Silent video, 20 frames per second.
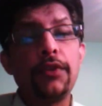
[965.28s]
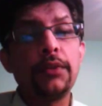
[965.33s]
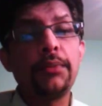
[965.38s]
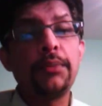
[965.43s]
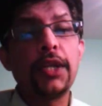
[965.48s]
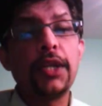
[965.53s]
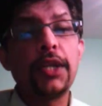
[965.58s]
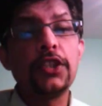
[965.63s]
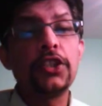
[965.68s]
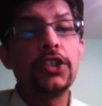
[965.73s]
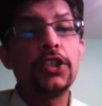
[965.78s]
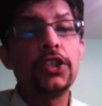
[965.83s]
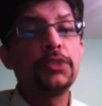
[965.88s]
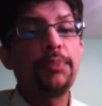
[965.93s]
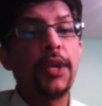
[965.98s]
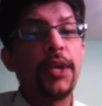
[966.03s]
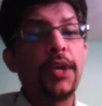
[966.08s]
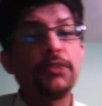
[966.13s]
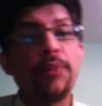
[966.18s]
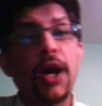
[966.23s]
by the English
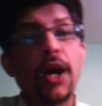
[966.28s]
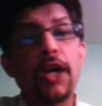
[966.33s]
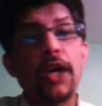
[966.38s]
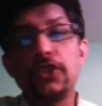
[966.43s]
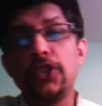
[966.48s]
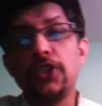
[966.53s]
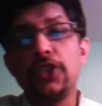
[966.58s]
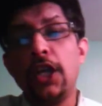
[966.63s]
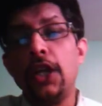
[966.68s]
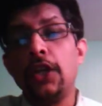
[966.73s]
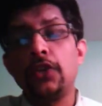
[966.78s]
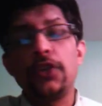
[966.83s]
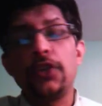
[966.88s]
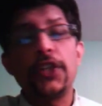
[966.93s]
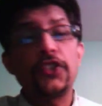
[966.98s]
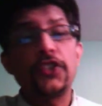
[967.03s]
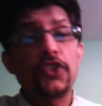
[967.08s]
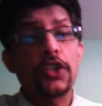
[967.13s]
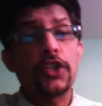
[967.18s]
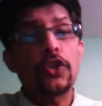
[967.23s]
pace bowlers to
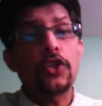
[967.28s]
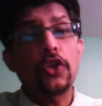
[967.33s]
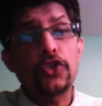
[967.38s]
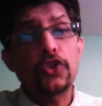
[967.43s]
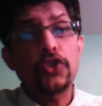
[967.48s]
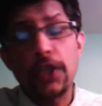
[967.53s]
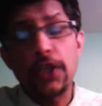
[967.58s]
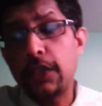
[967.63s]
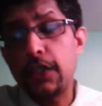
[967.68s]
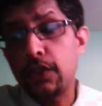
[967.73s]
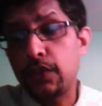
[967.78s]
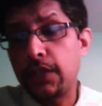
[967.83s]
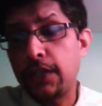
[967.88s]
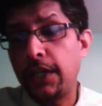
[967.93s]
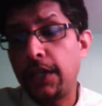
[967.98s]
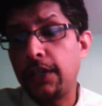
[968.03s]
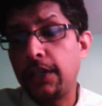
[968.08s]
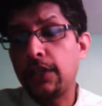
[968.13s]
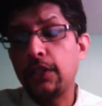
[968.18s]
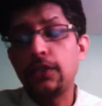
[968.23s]
restrict Australia to
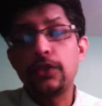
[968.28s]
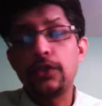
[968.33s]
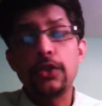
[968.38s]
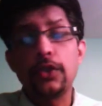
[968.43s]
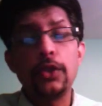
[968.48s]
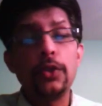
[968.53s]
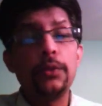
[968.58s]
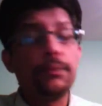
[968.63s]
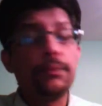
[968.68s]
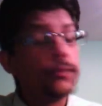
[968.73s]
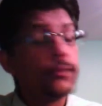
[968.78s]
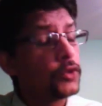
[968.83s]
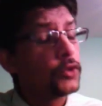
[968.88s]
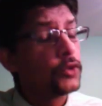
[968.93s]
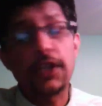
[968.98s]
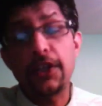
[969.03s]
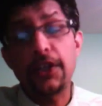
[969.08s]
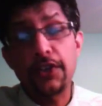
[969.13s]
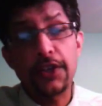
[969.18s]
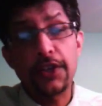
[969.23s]
302
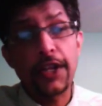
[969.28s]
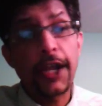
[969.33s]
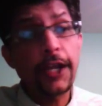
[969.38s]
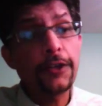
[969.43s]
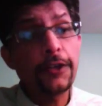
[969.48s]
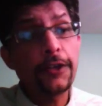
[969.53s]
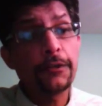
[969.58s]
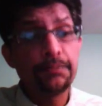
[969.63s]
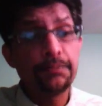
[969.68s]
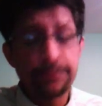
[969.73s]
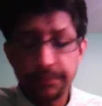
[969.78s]
to 308.